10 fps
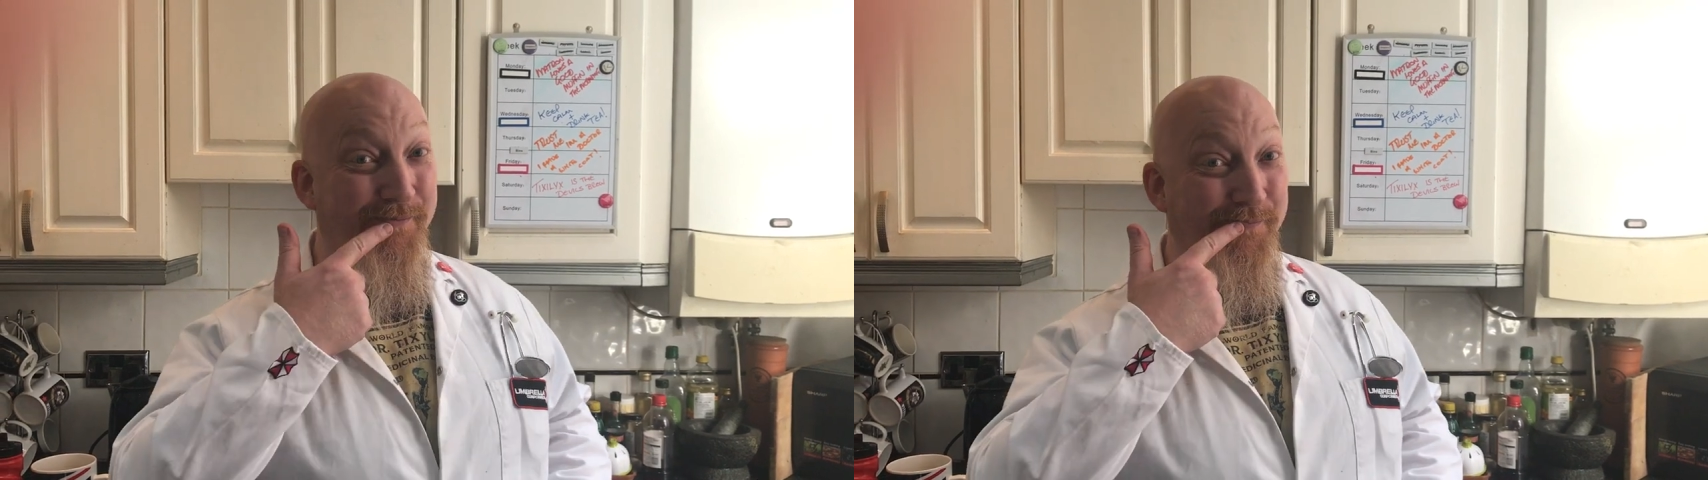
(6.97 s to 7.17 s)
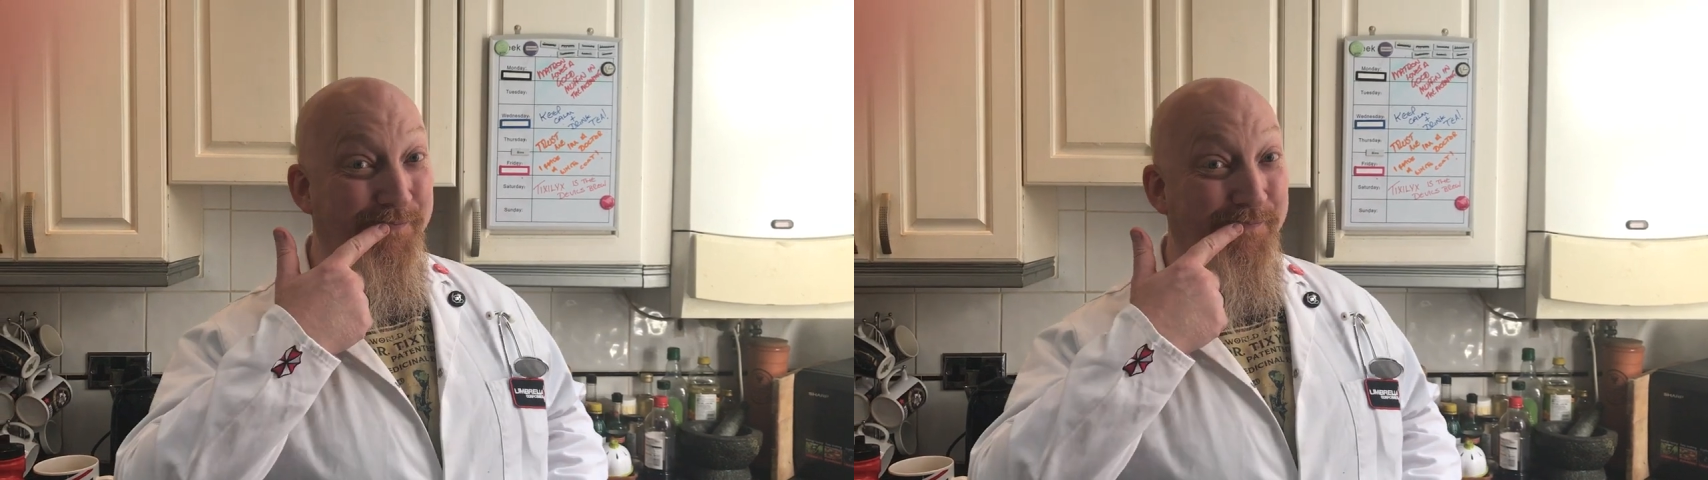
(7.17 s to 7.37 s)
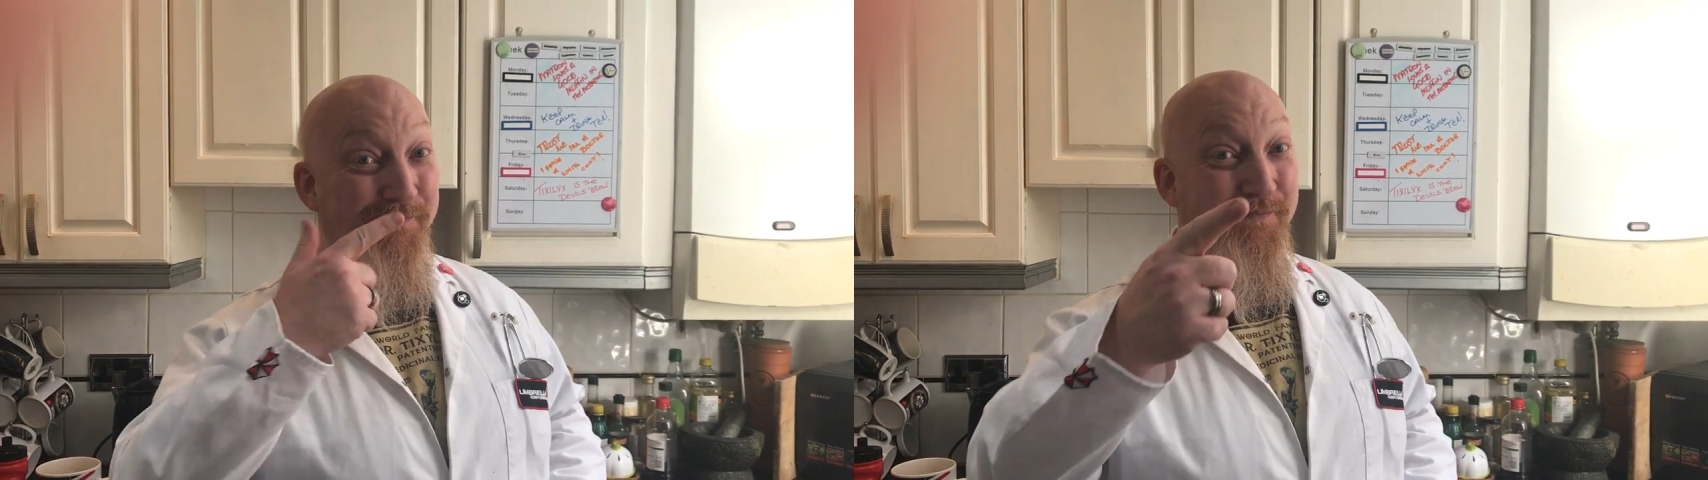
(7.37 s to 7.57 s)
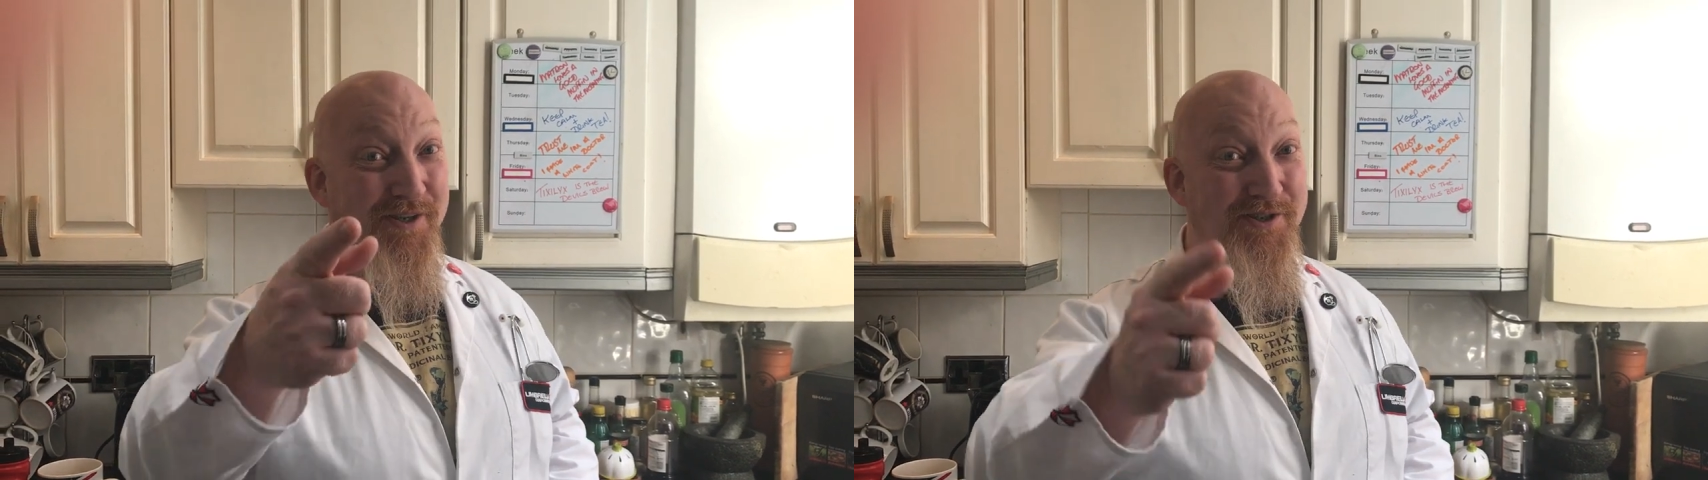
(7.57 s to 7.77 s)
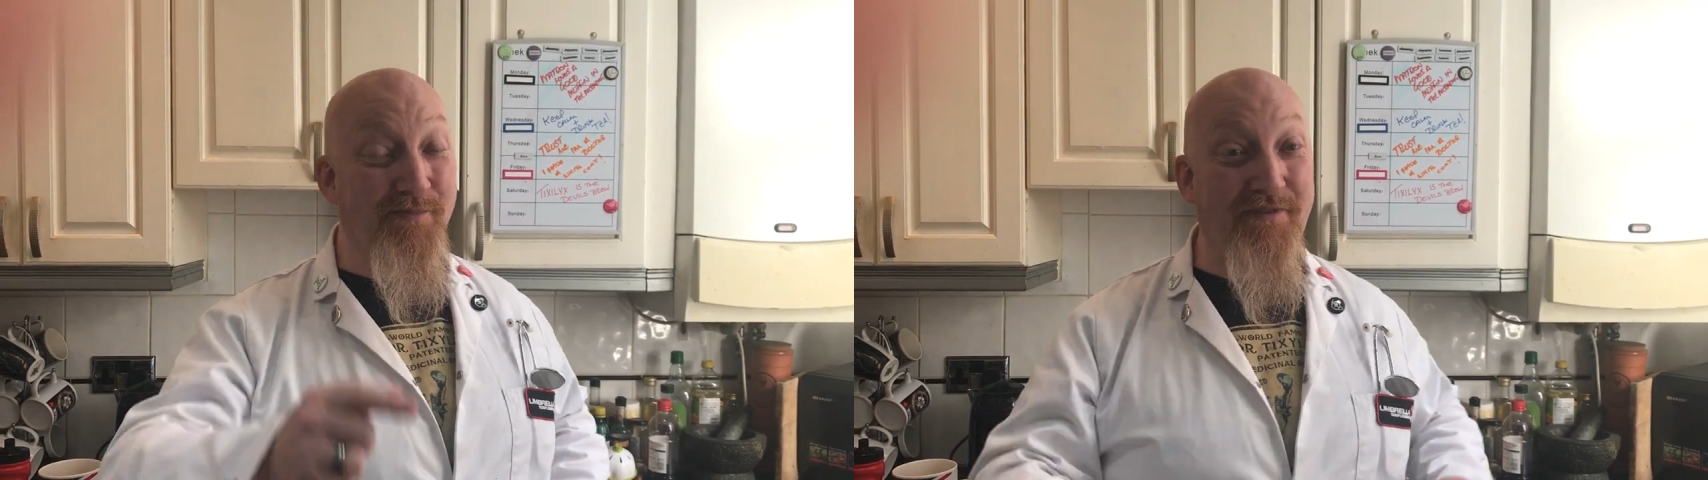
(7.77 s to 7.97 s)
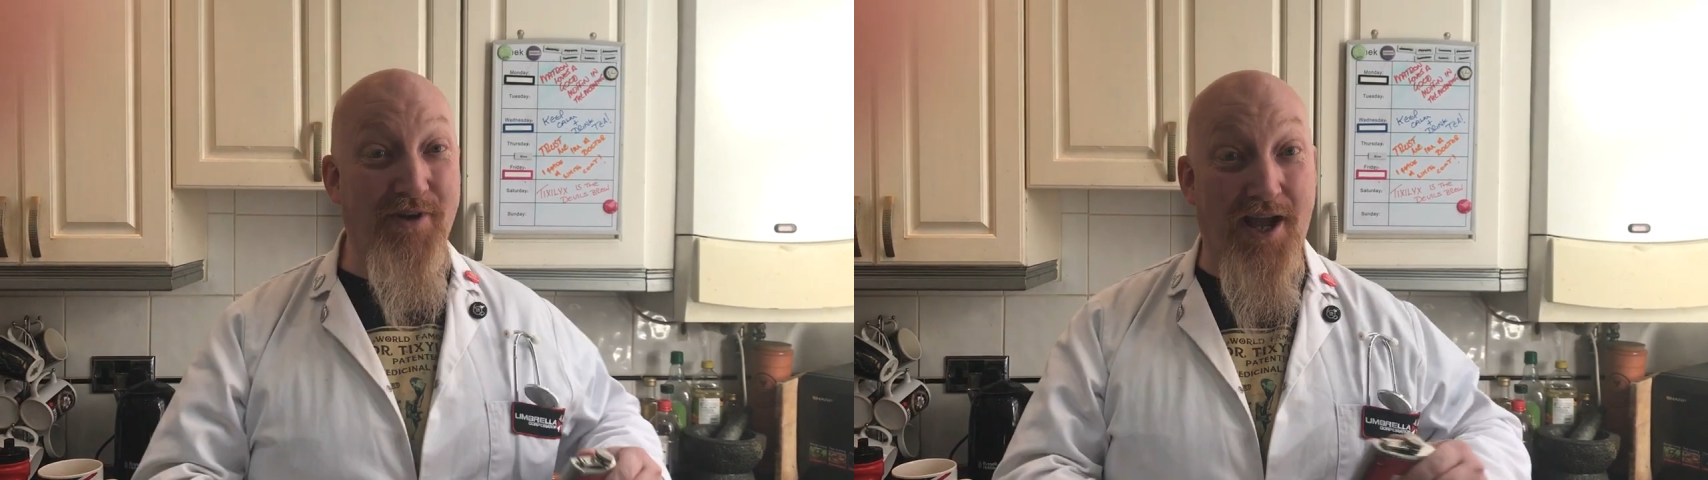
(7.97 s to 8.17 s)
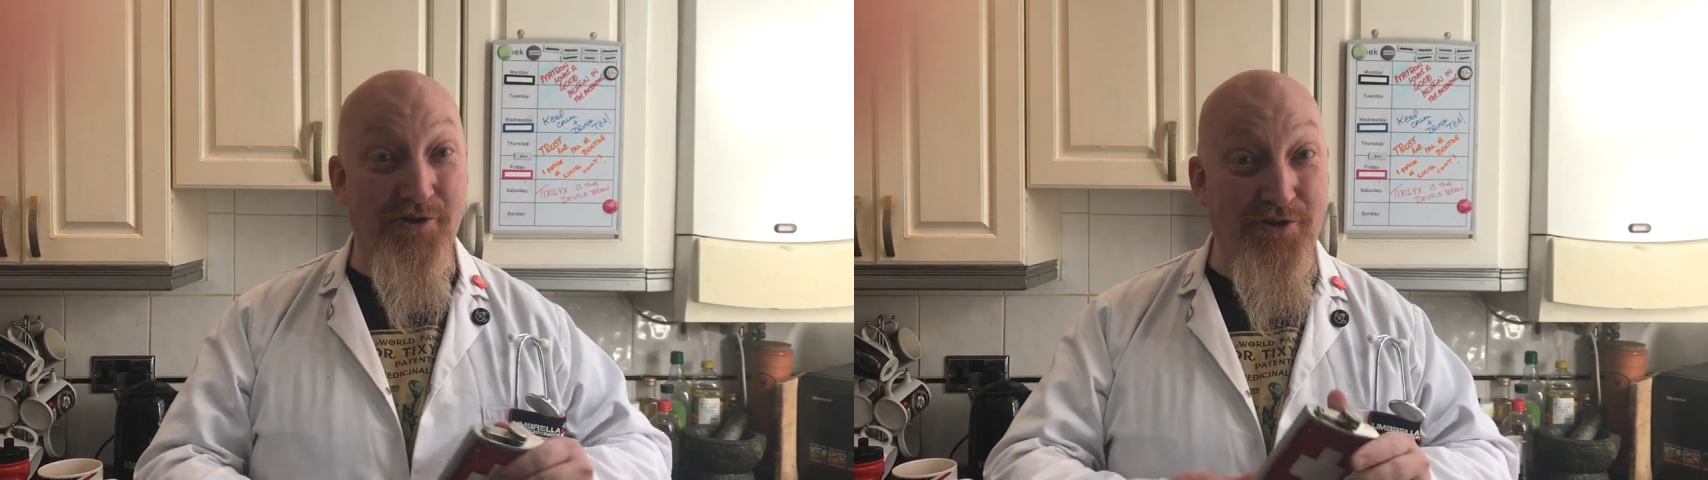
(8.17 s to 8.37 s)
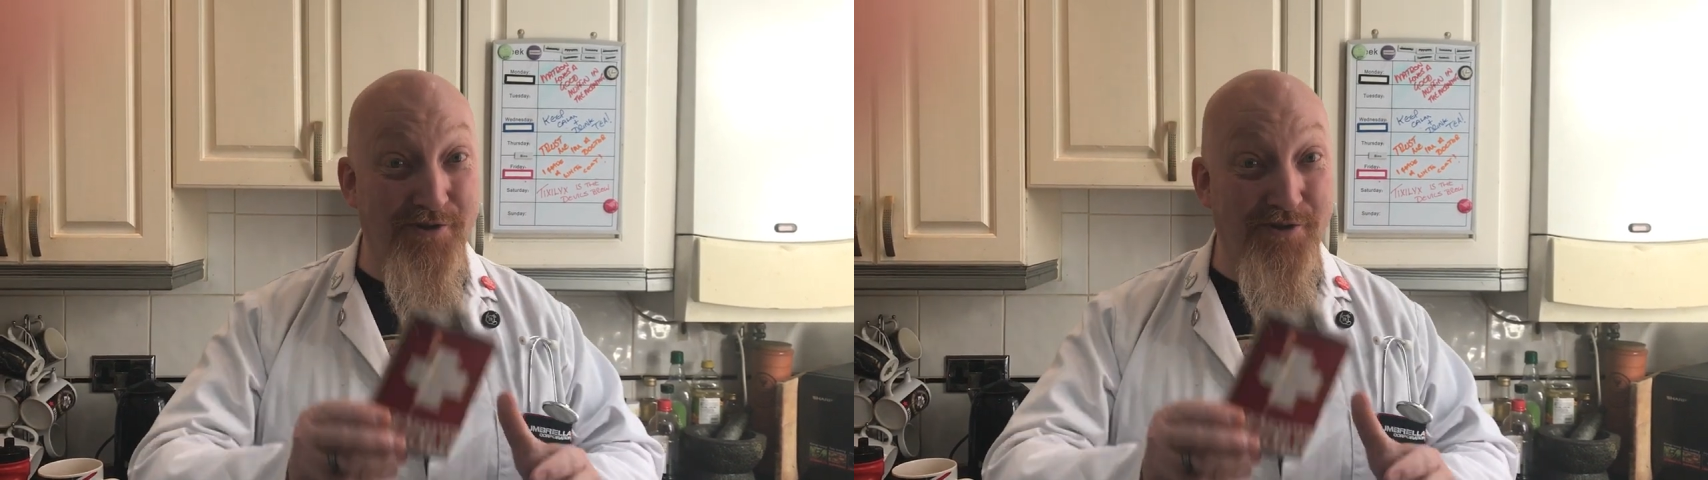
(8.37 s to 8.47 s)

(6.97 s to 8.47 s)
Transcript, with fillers: Mmm, some of you had